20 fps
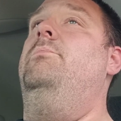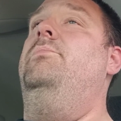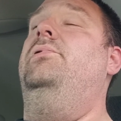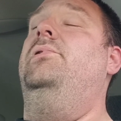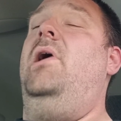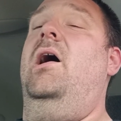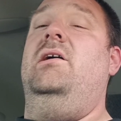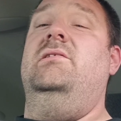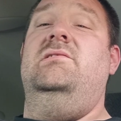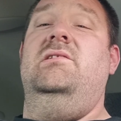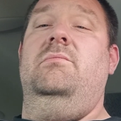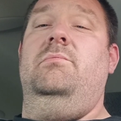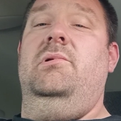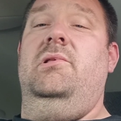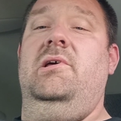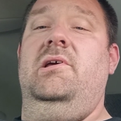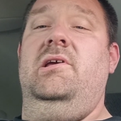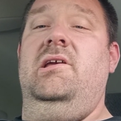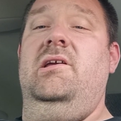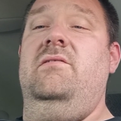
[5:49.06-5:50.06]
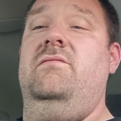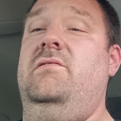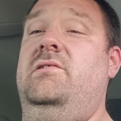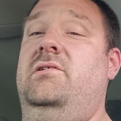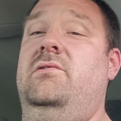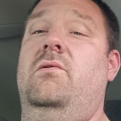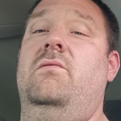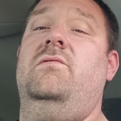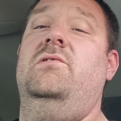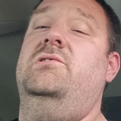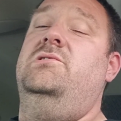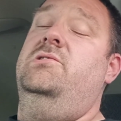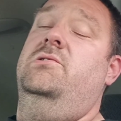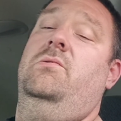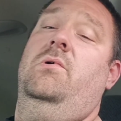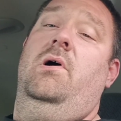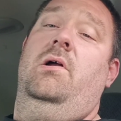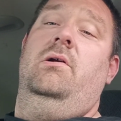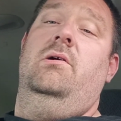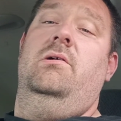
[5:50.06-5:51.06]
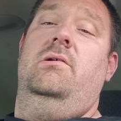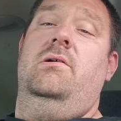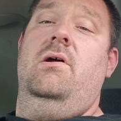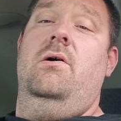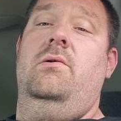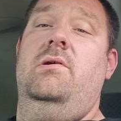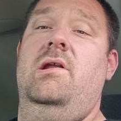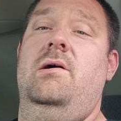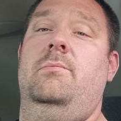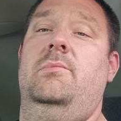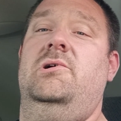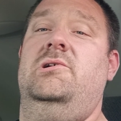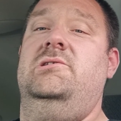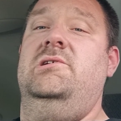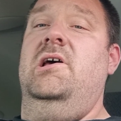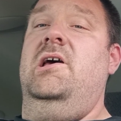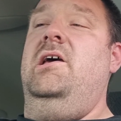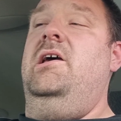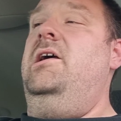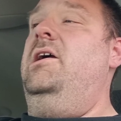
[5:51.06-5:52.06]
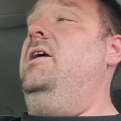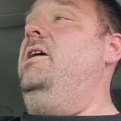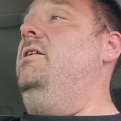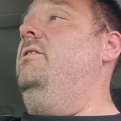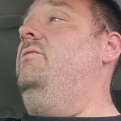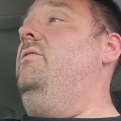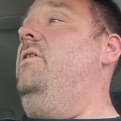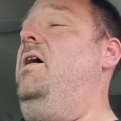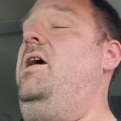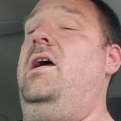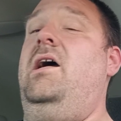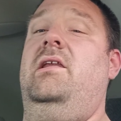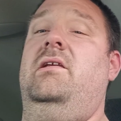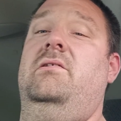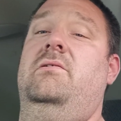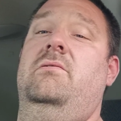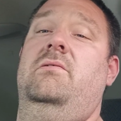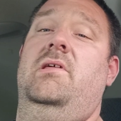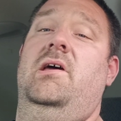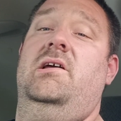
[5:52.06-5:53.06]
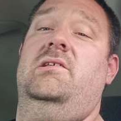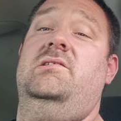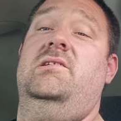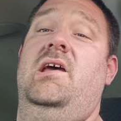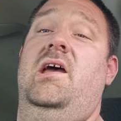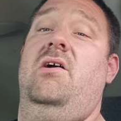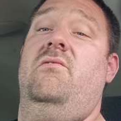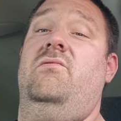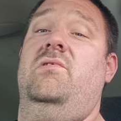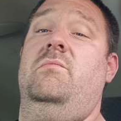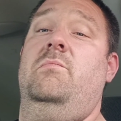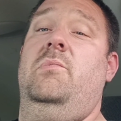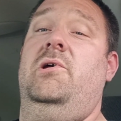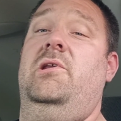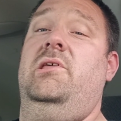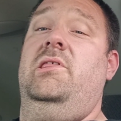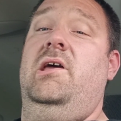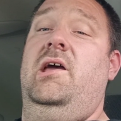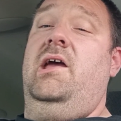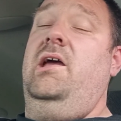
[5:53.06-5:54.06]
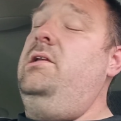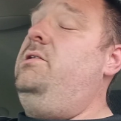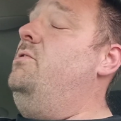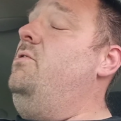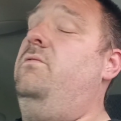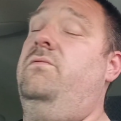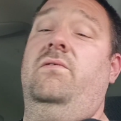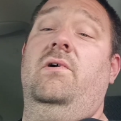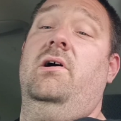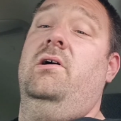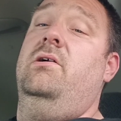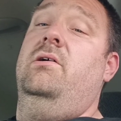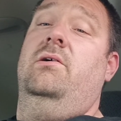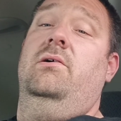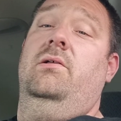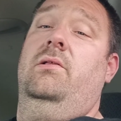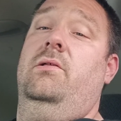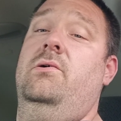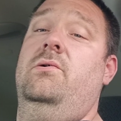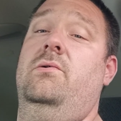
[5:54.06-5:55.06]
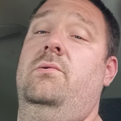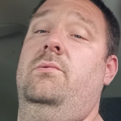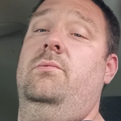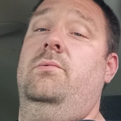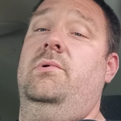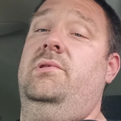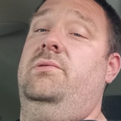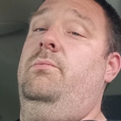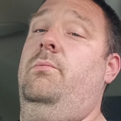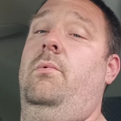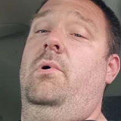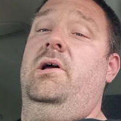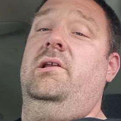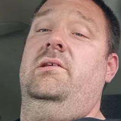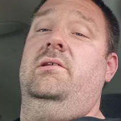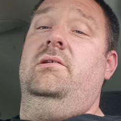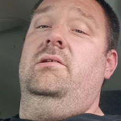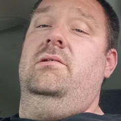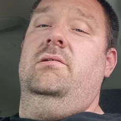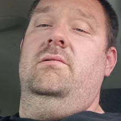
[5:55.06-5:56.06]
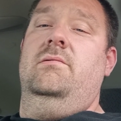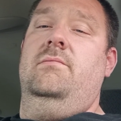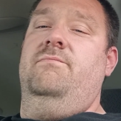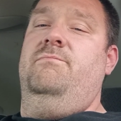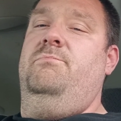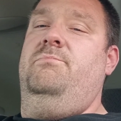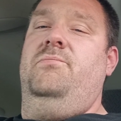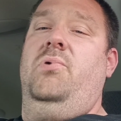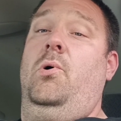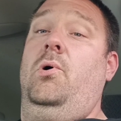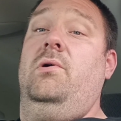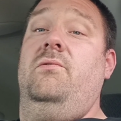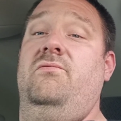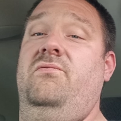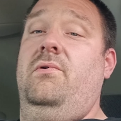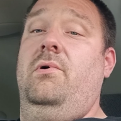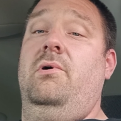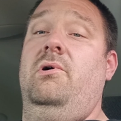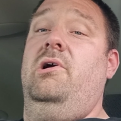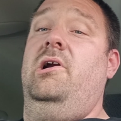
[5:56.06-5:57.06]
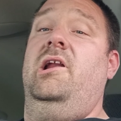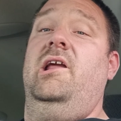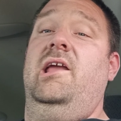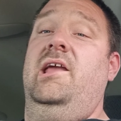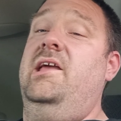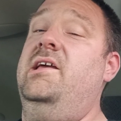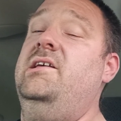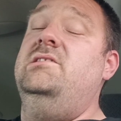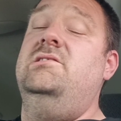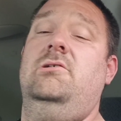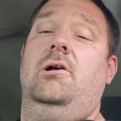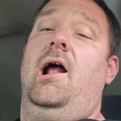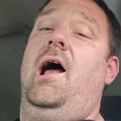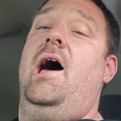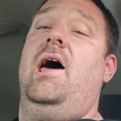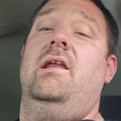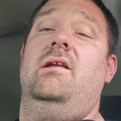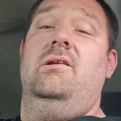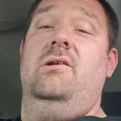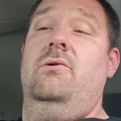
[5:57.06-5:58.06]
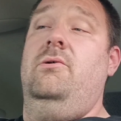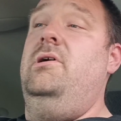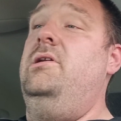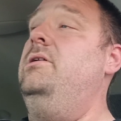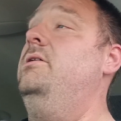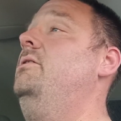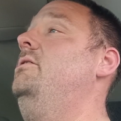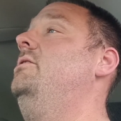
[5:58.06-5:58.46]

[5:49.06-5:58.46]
possibly even over 200 node numbers. And if I had to do that to everybody that had no fucking clue with what port forwarding is or how to do it,